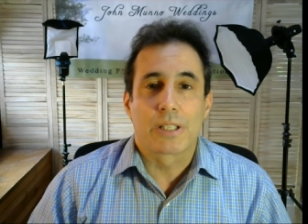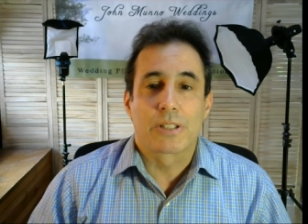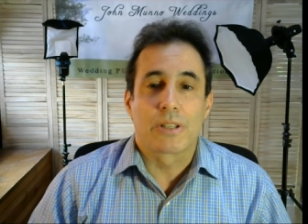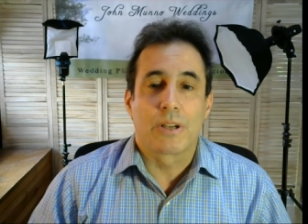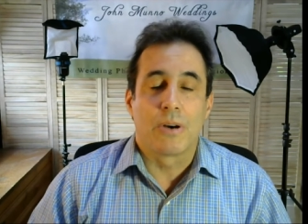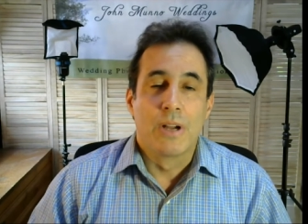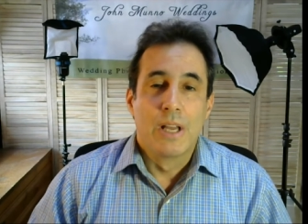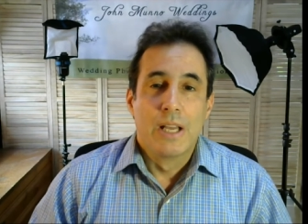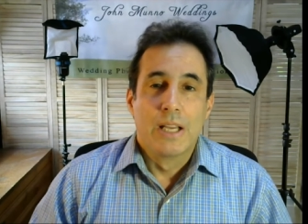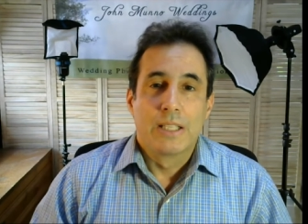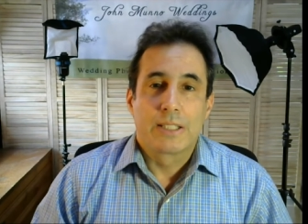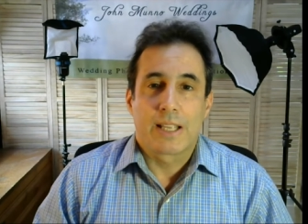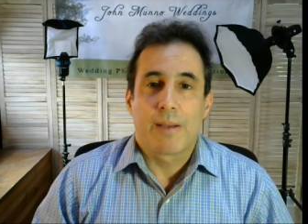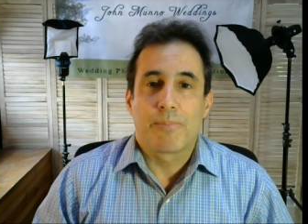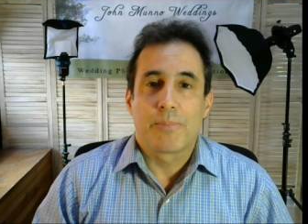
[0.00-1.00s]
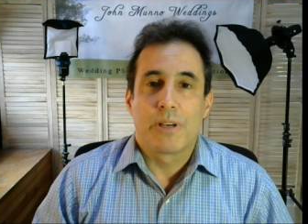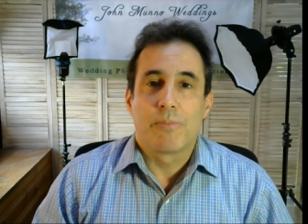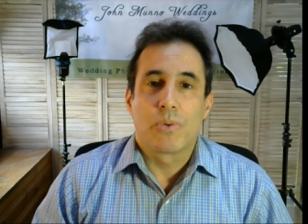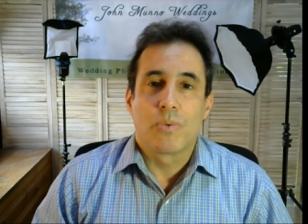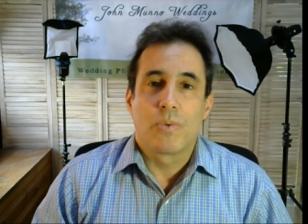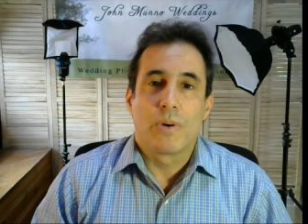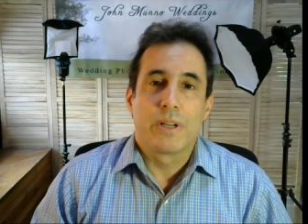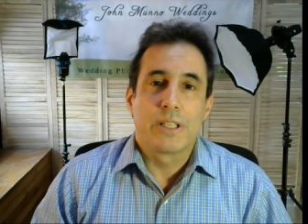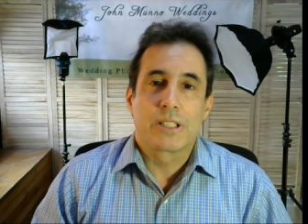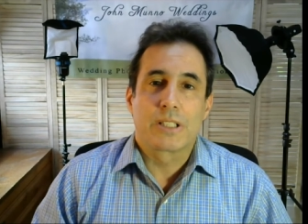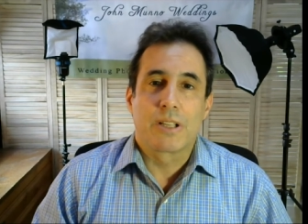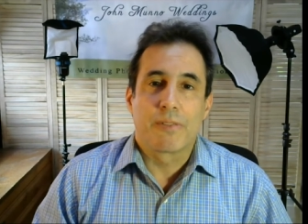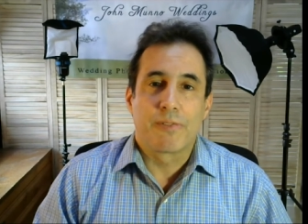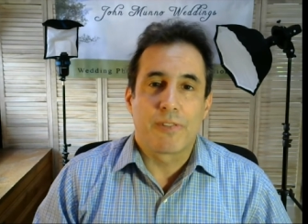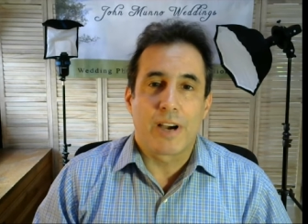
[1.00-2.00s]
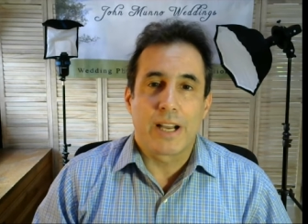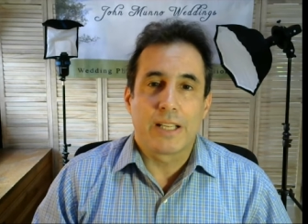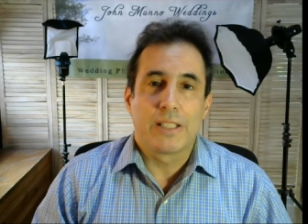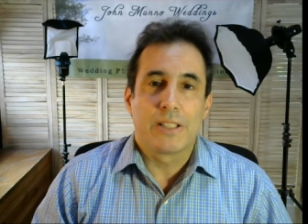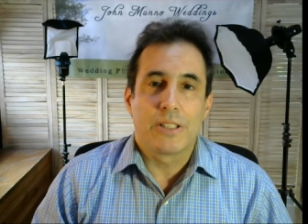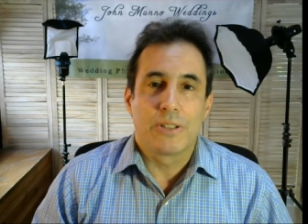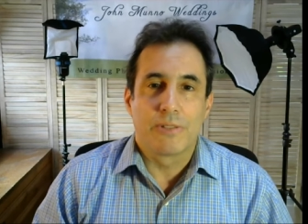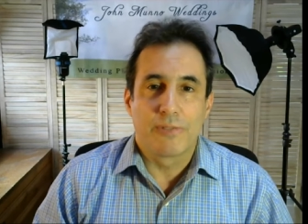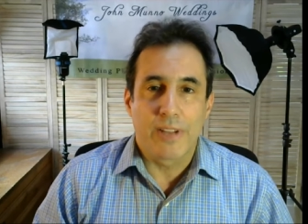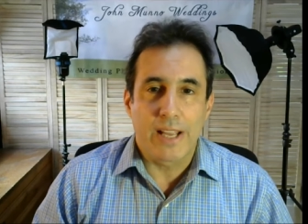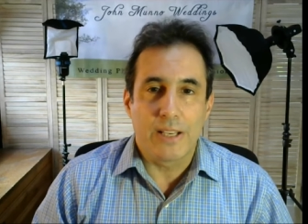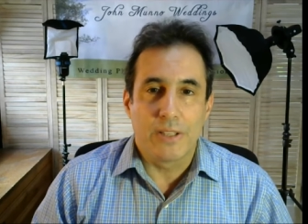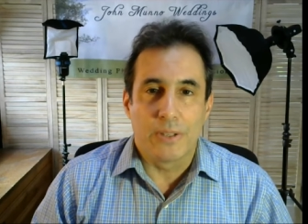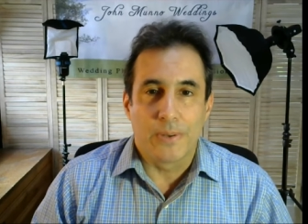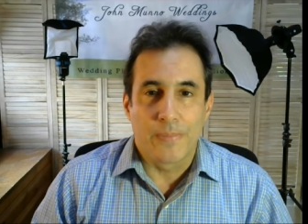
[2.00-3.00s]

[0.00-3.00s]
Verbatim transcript: So step number one is to find your venue.